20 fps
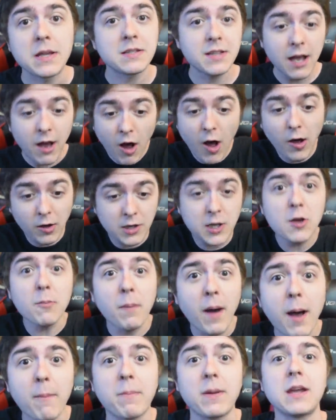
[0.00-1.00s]
He's like, oh, cute
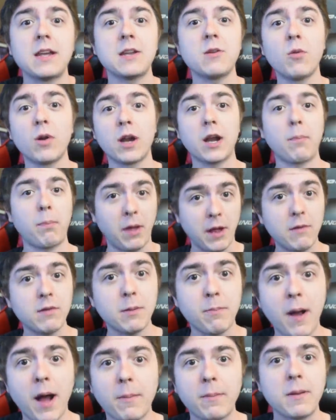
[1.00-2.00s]
puppy, and he wanted to play with
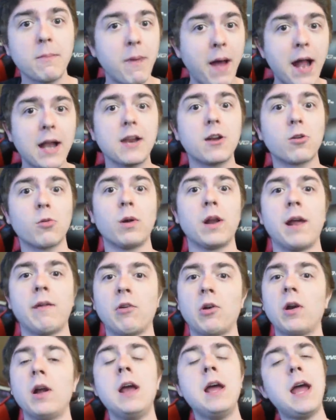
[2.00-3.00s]
the puppy, pet it or
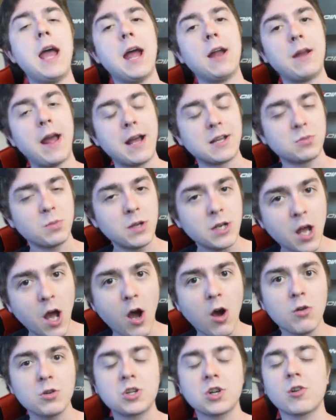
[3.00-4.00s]
whatever. And as we
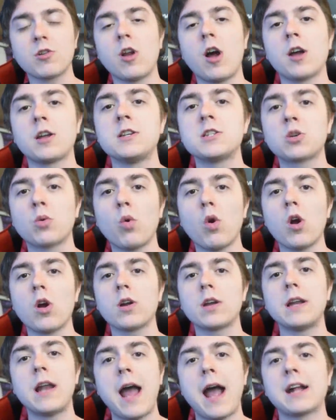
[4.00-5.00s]
know, Shigaraki's
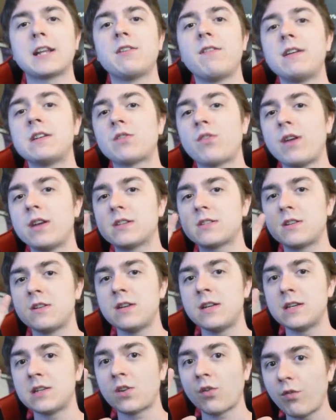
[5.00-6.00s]
quirk, it activates thanks
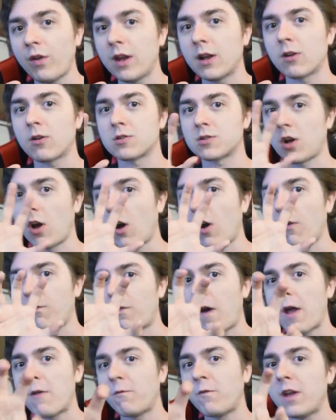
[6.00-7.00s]
to his fingers, all
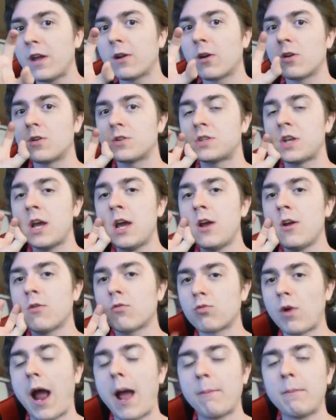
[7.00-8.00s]
five fingers
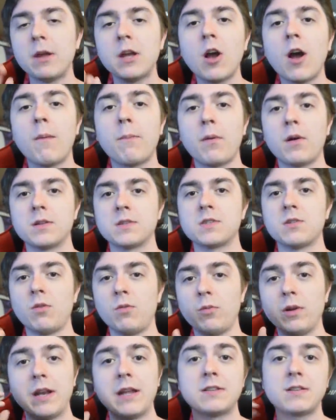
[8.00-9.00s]
wrapping up on
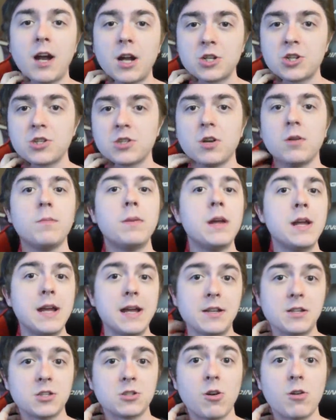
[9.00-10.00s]
someone. When it touches them,
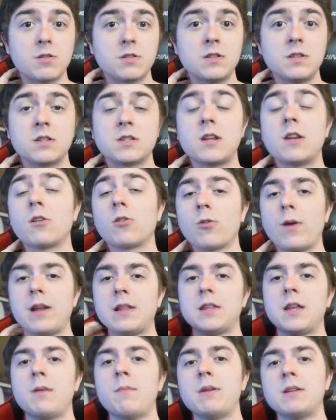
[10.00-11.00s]
it starts to
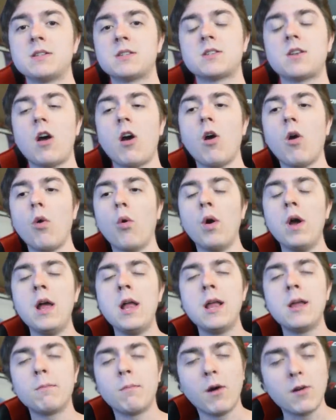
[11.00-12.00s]
disintegrate them. And so,
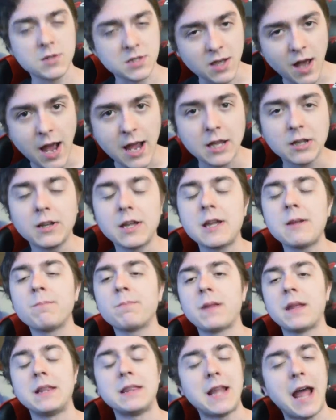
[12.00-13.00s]
most
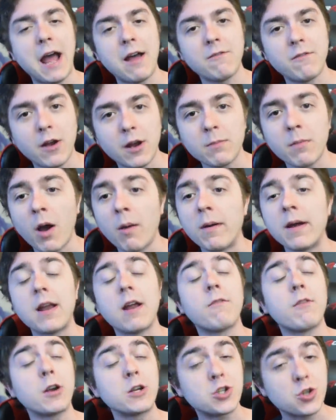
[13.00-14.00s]
likely, in that very moment,
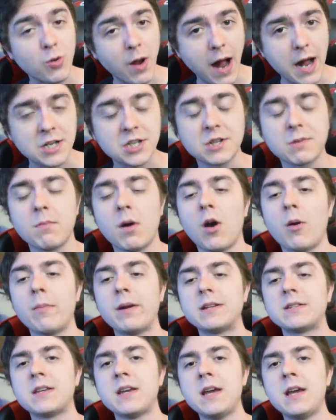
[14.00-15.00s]
a very tragic
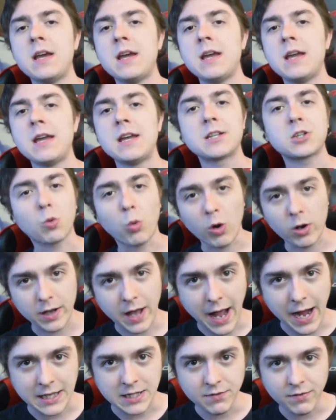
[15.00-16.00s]
moment, his quirk
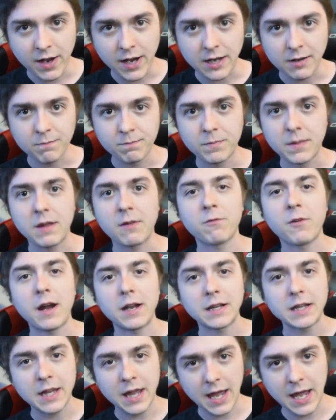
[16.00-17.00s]
activated. It
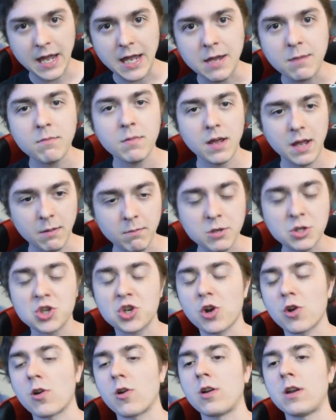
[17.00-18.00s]
finally came and
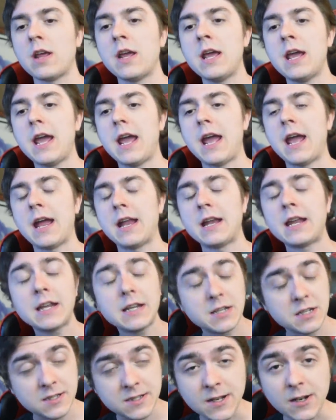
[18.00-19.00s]
matured, and
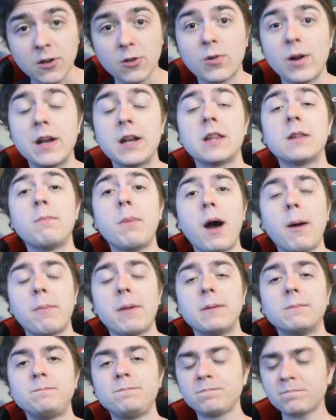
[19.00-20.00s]
he disintegrated the
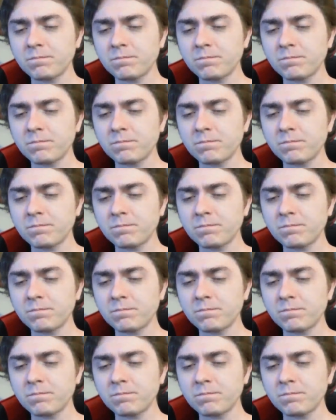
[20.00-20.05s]
puppy.